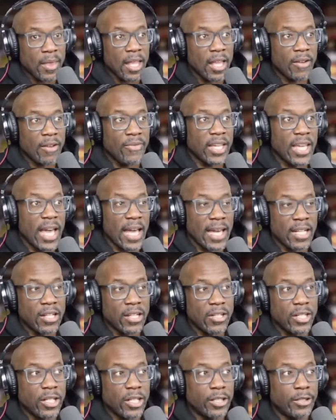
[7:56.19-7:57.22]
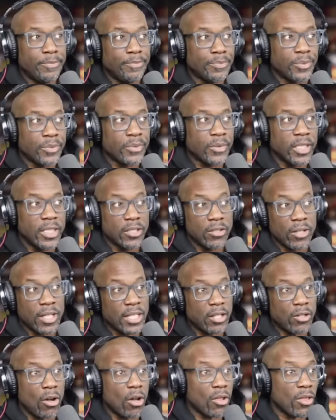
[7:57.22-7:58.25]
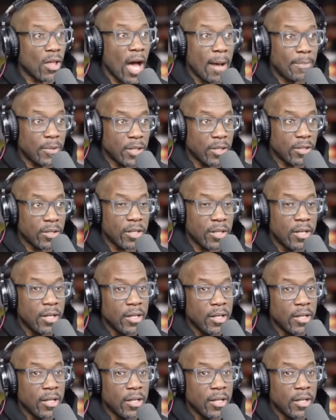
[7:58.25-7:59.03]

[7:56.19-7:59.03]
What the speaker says: If he can't get a deal, he's looking at all the options.